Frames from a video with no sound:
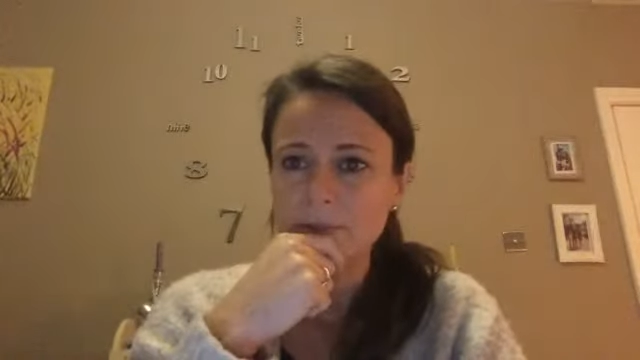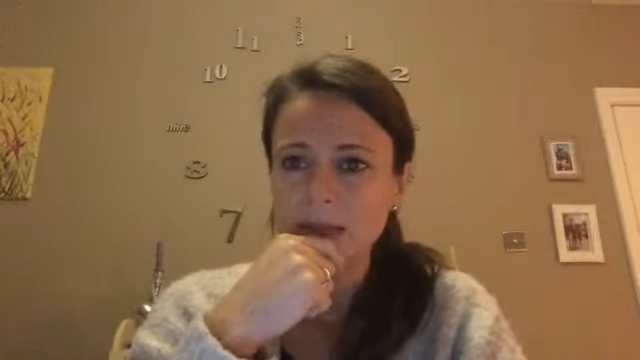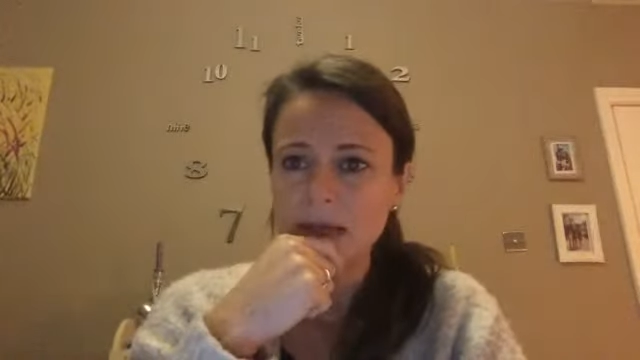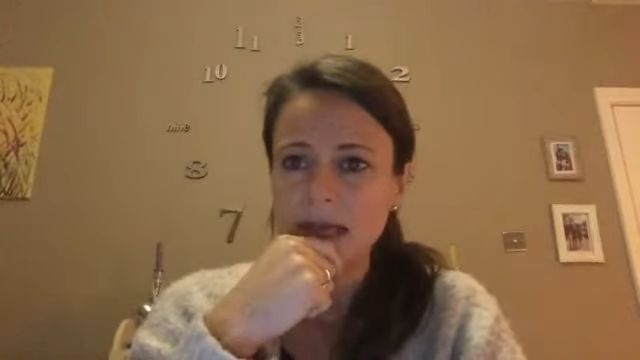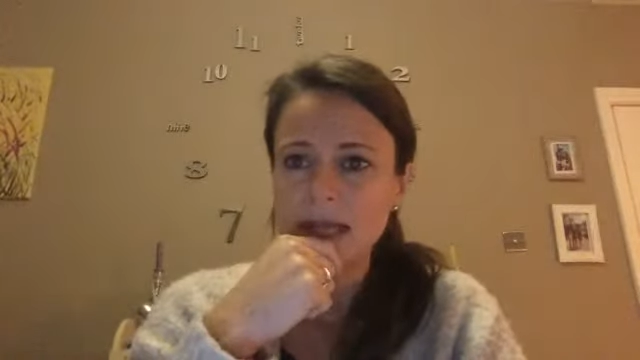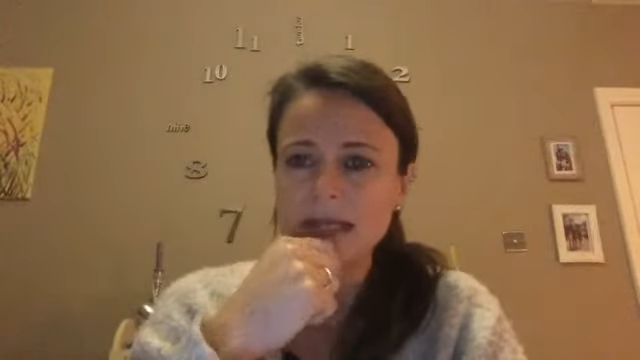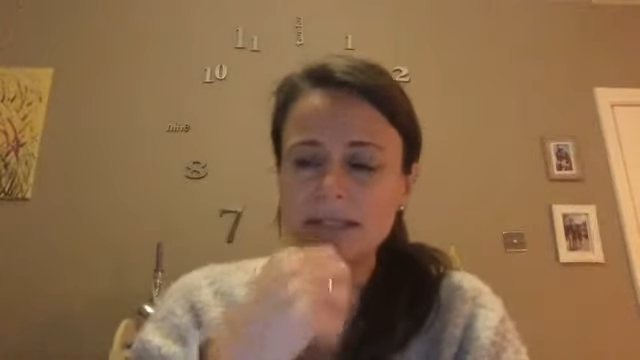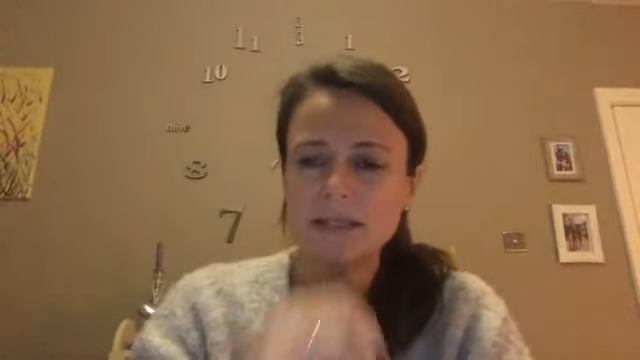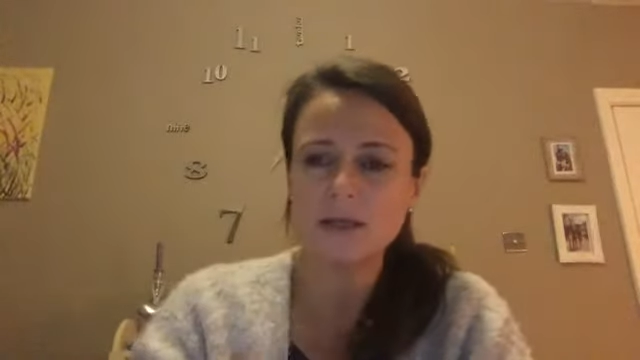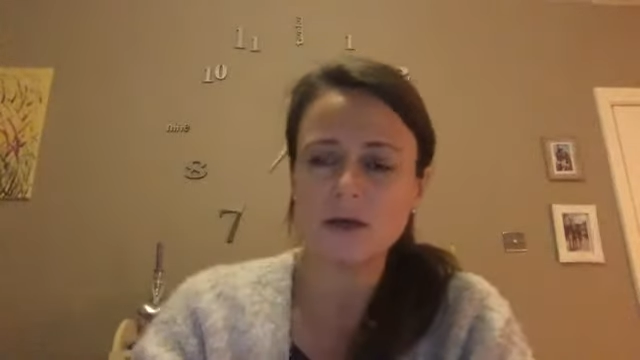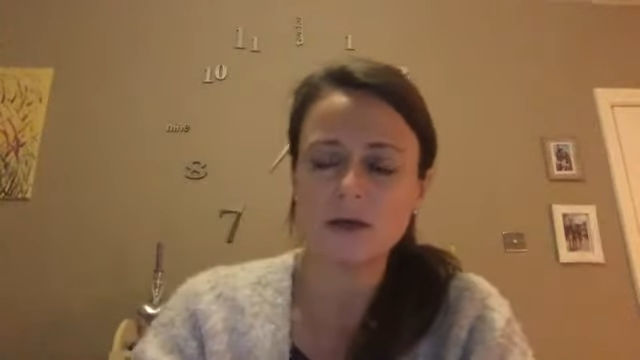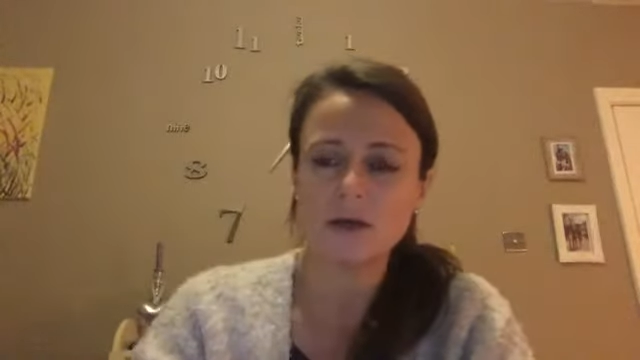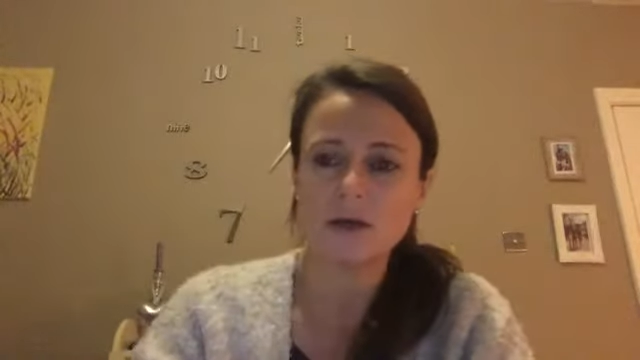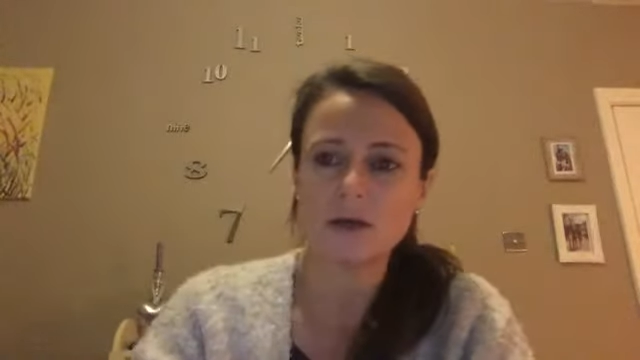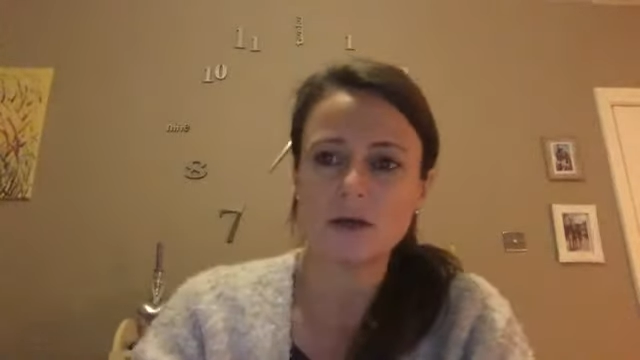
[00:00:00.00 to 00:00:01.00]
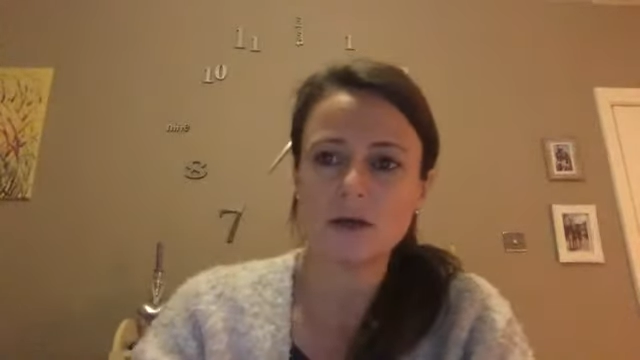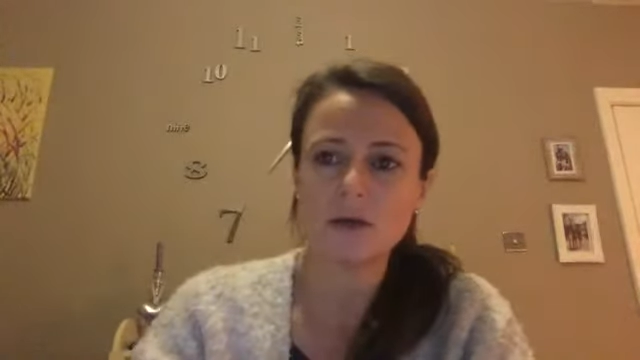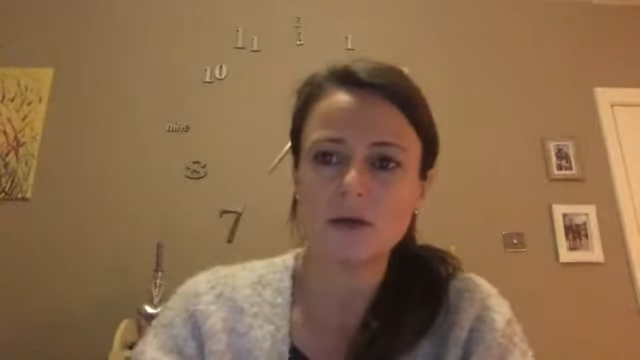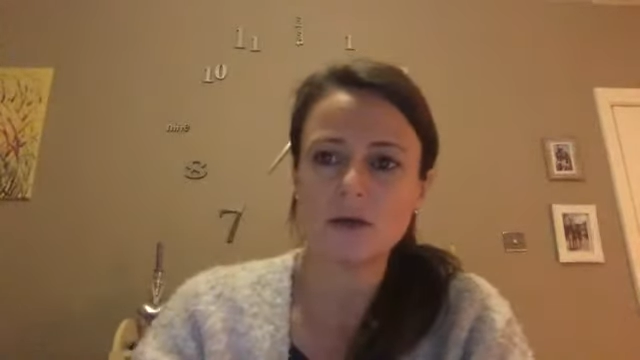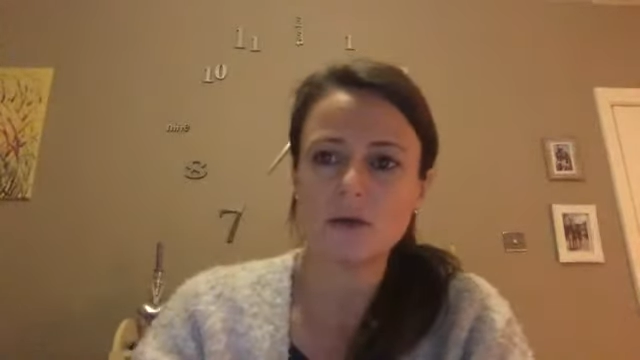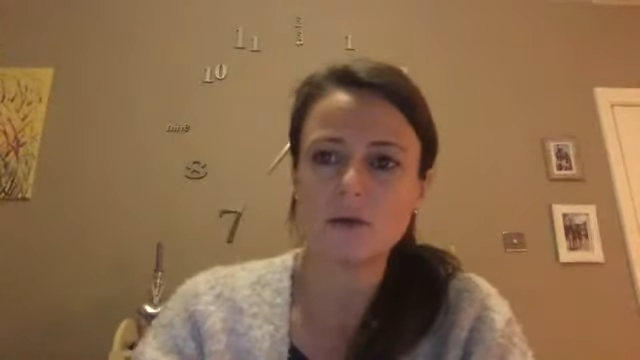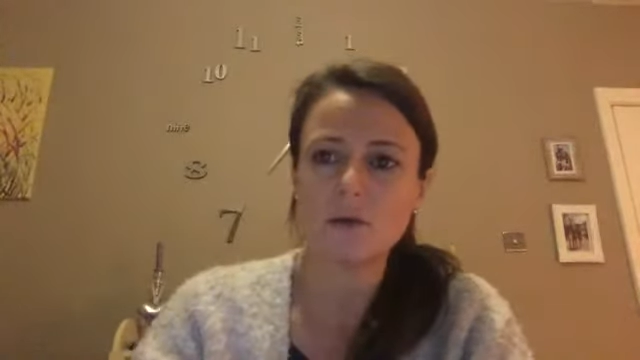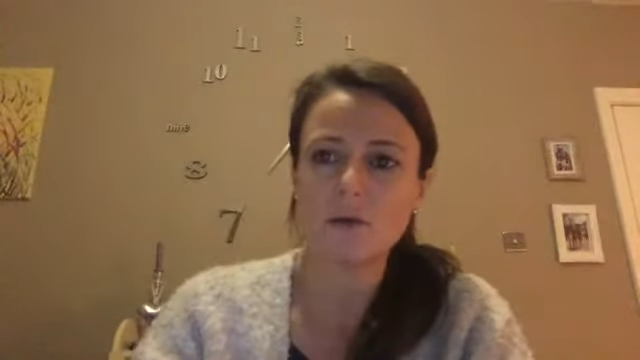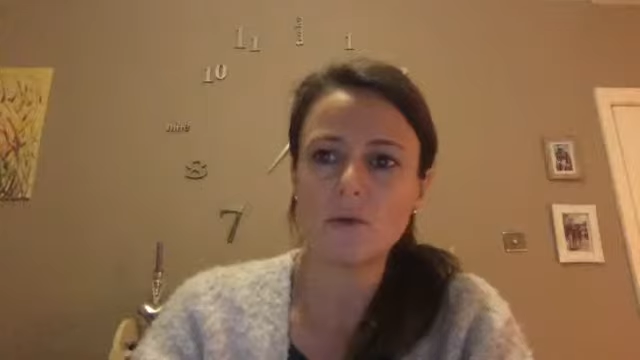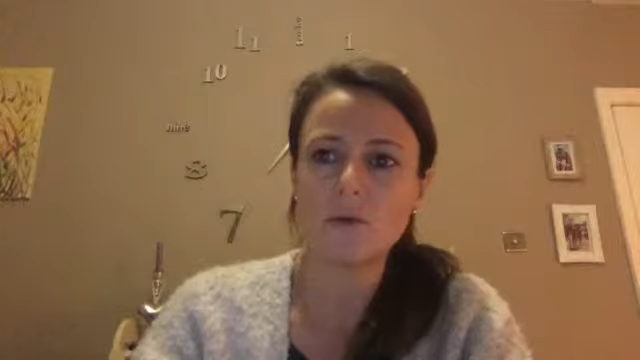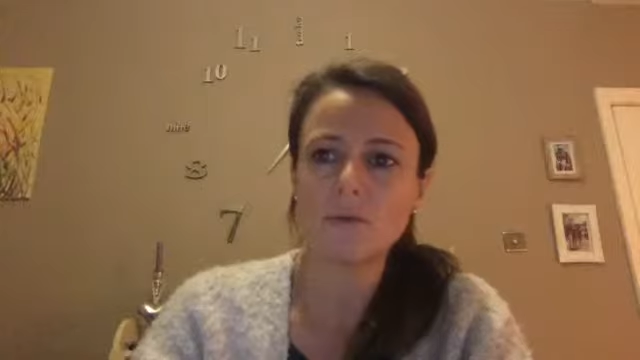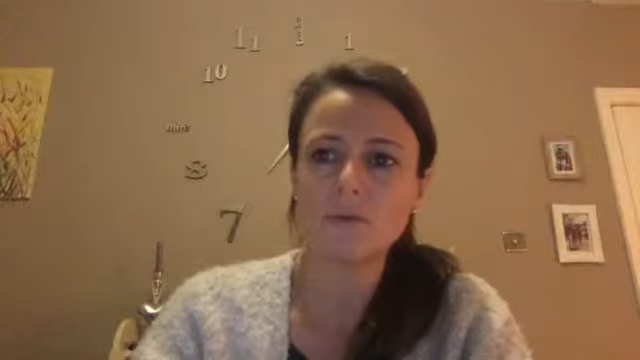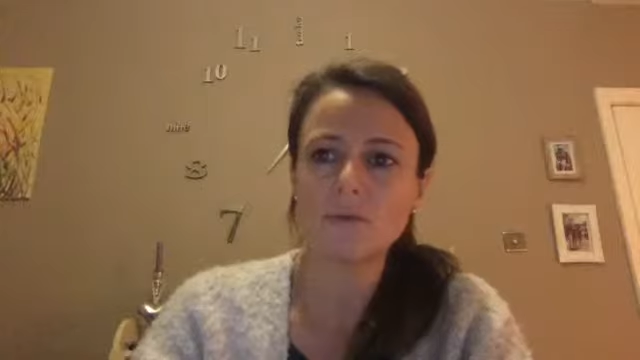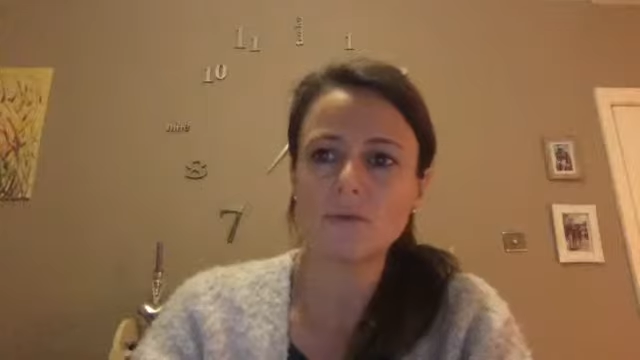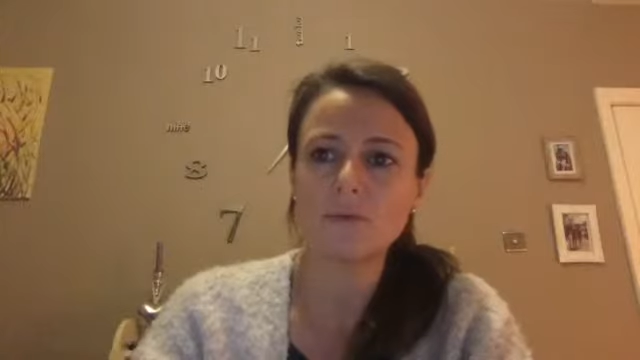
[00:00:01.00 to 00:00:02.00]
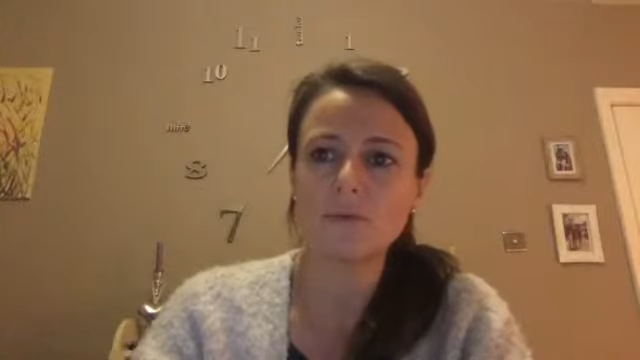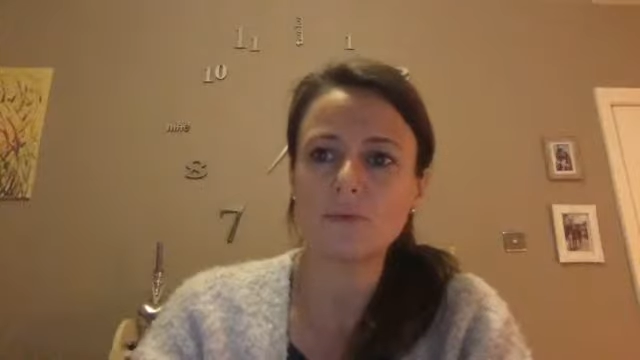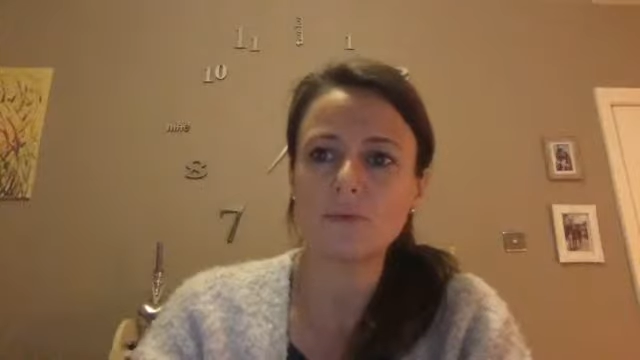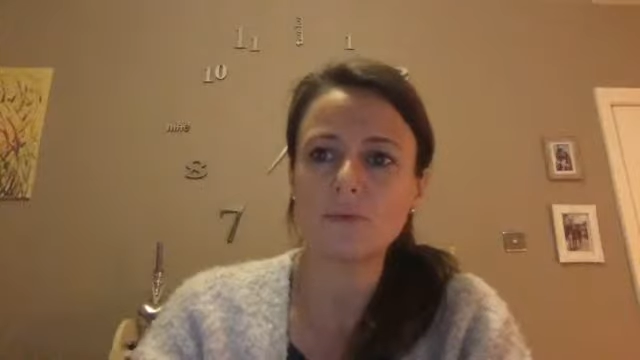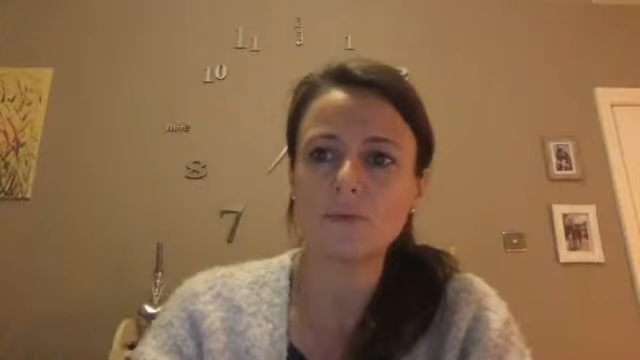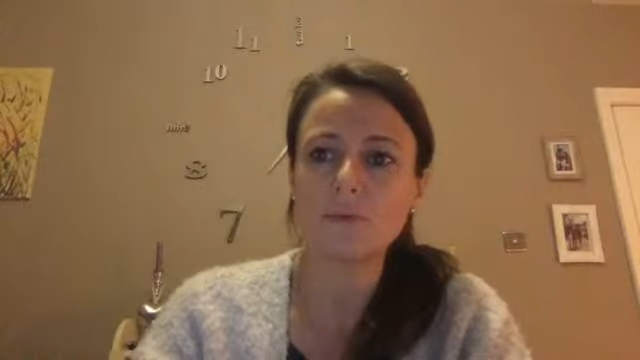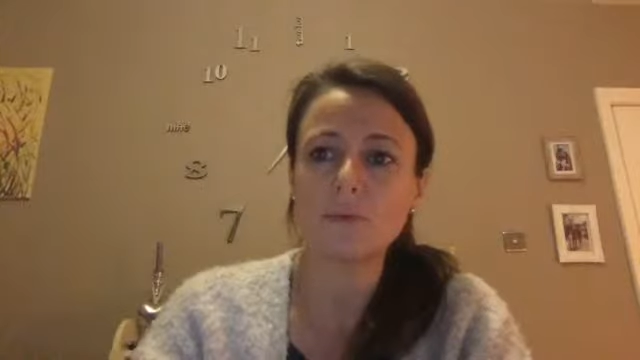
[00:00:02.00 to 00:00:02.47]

is that, oh,